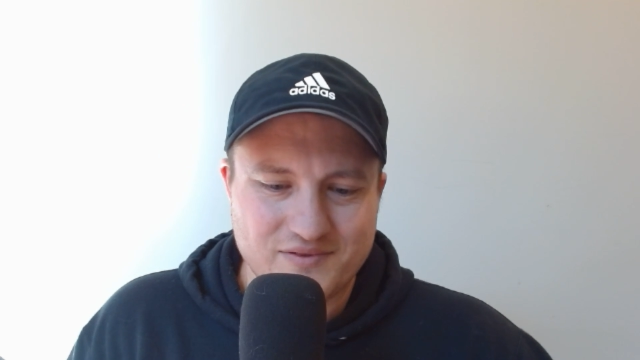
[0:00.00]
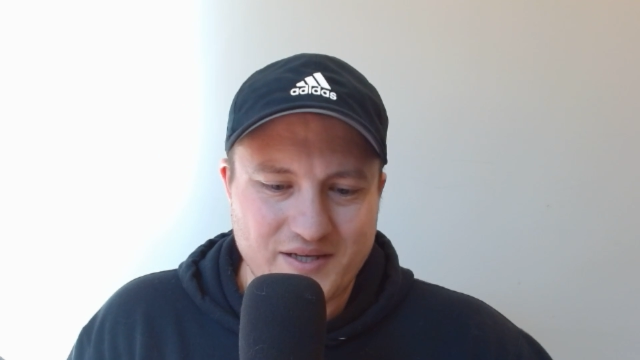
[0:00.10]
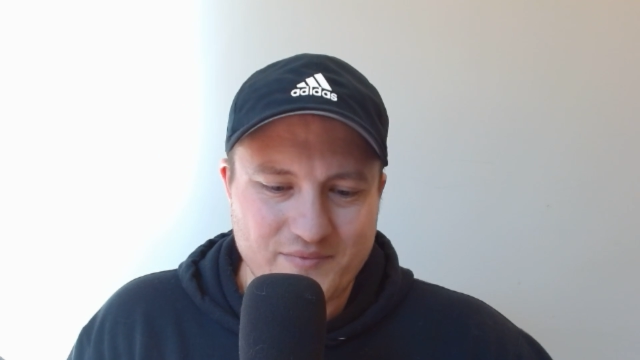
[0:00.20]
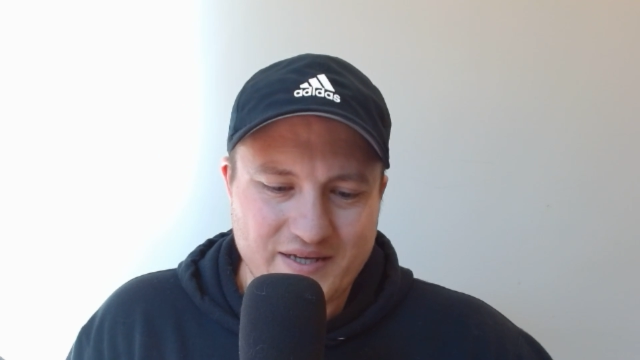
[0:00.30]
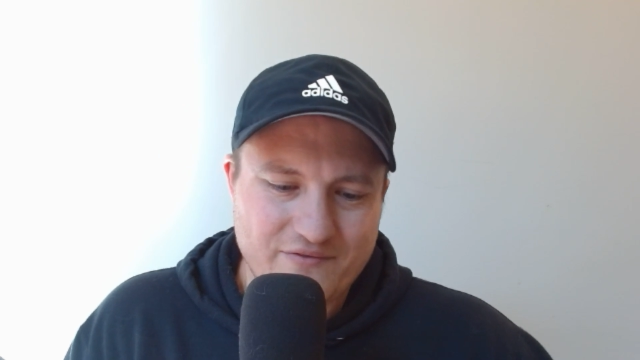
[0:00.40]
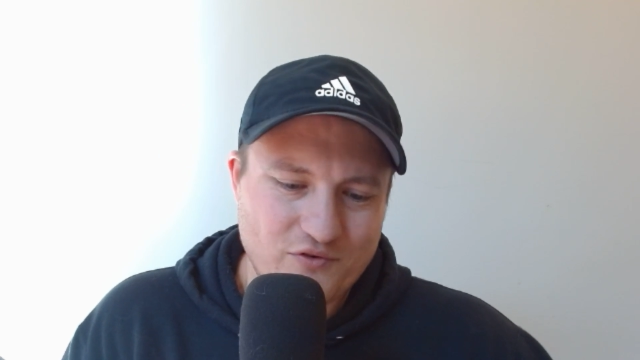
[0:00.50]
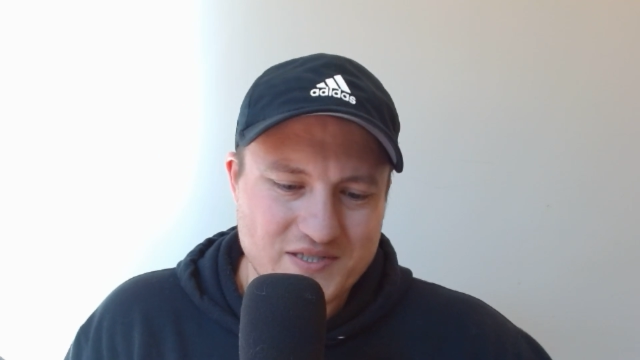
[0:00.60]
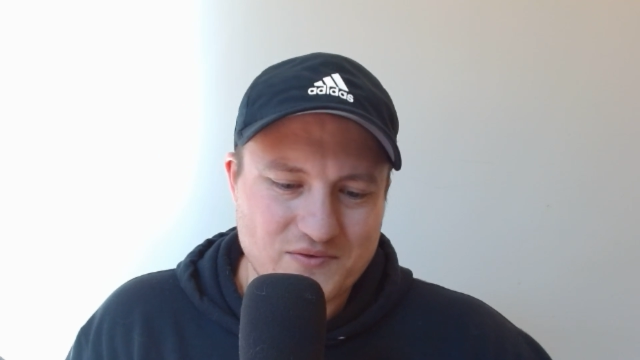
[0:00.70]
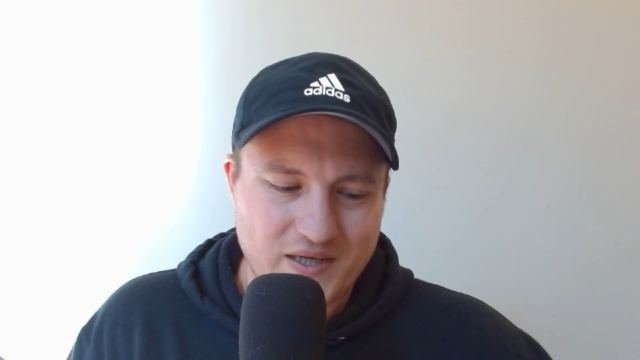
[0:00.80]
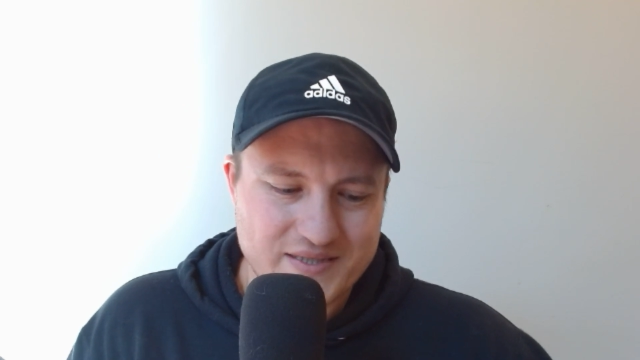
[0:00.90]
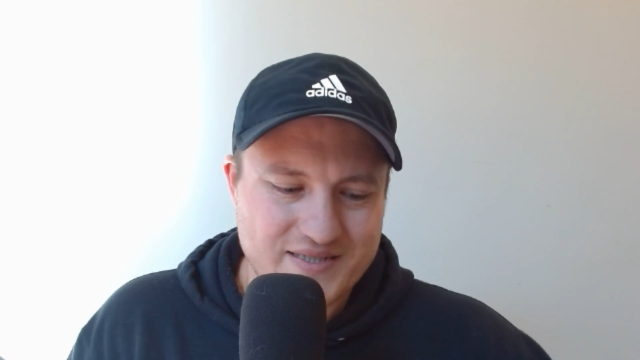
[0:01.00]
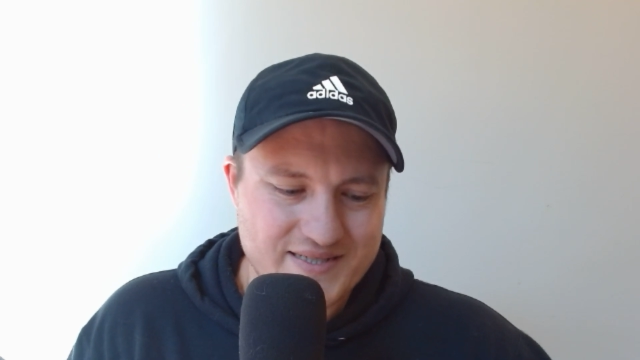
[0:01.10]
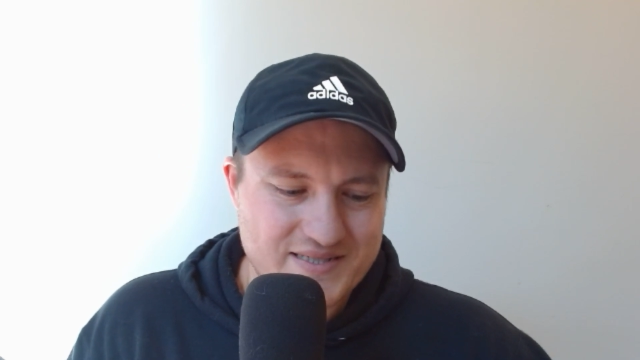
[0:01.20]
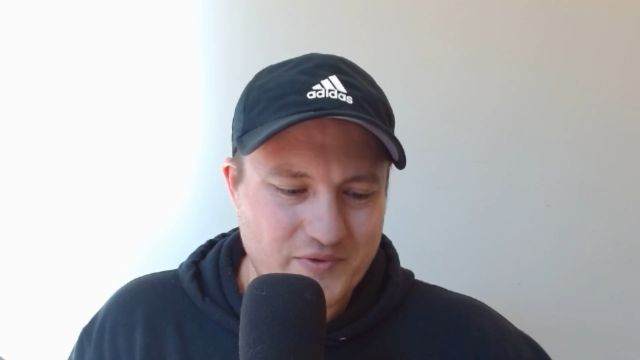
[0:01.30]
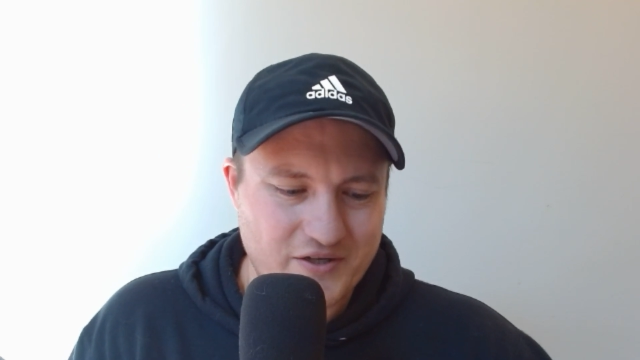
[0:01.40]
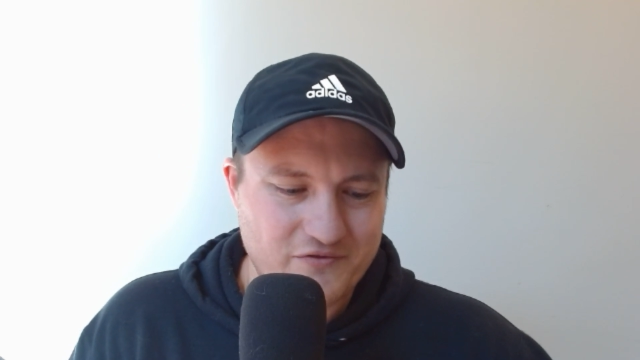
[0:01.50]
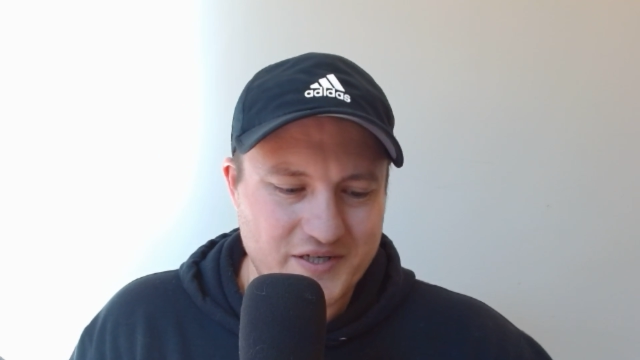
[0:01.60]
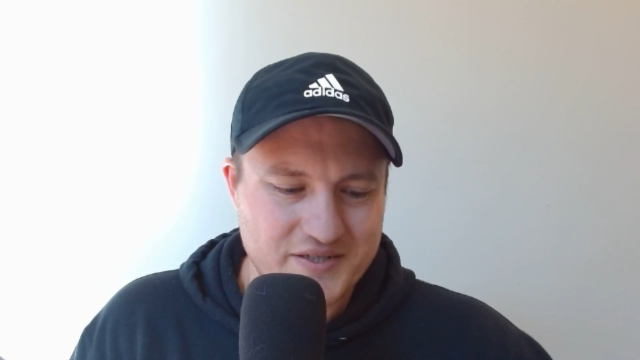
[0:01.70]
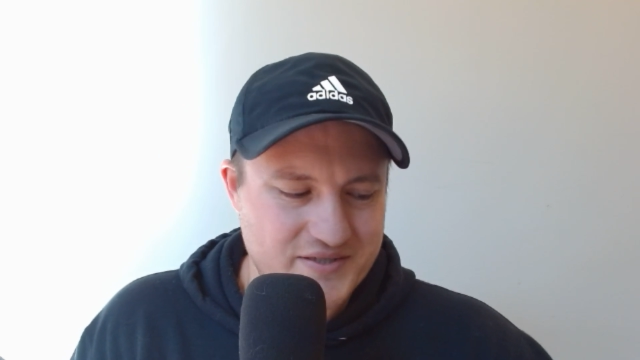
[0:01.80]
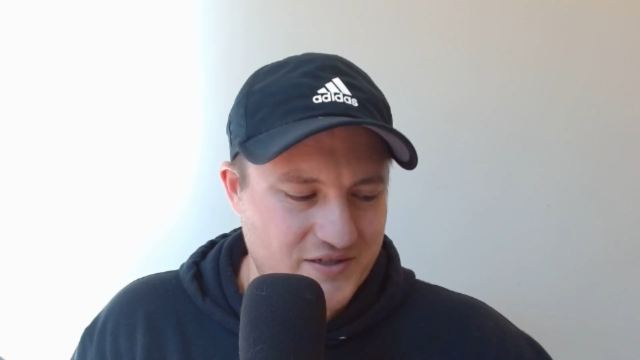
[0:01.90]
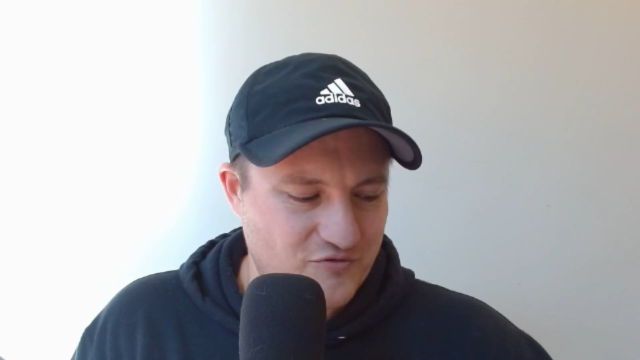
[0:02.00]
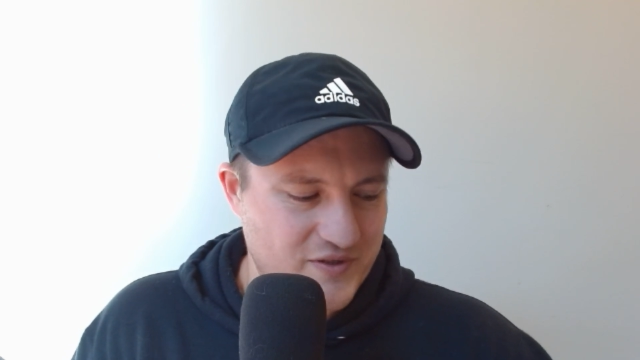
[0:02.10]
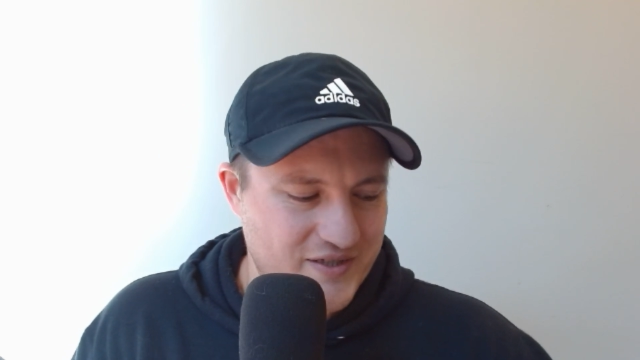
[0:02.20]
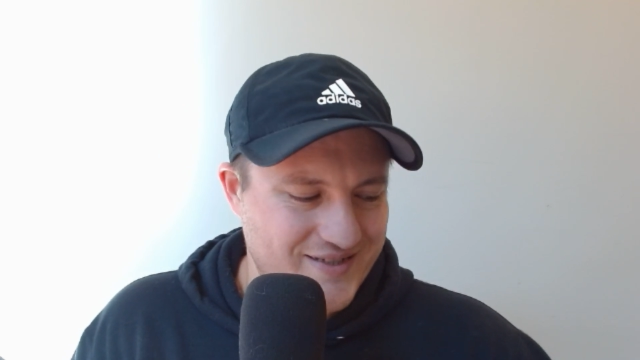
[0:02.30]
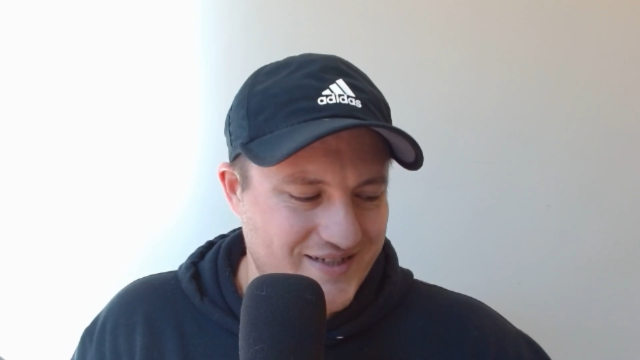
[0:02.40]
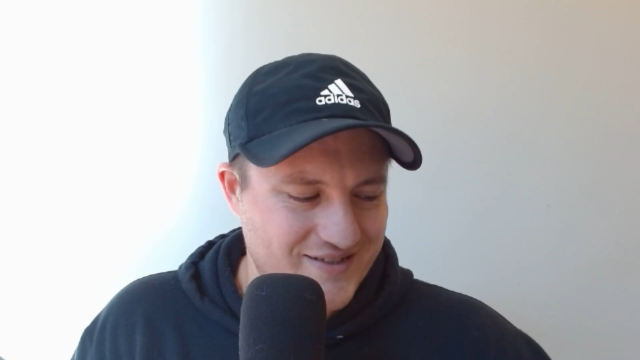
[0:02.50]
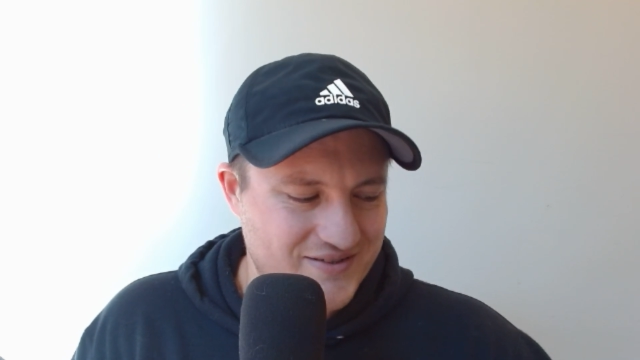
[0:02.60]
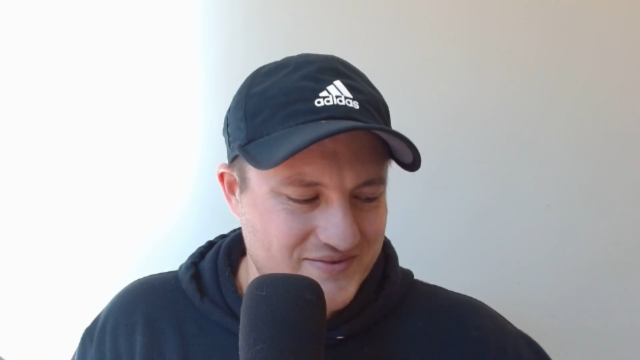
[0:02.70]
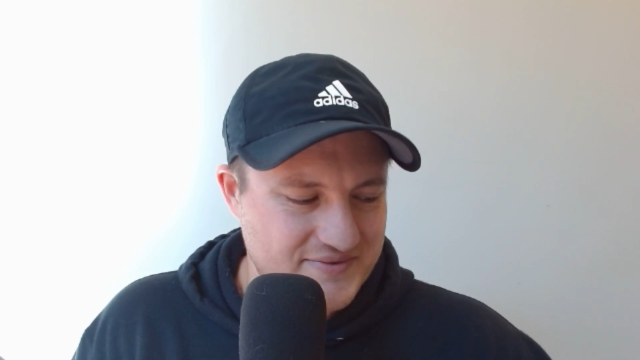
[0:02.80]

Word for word: every once in a while it's nice to make fun of yourself, but you know,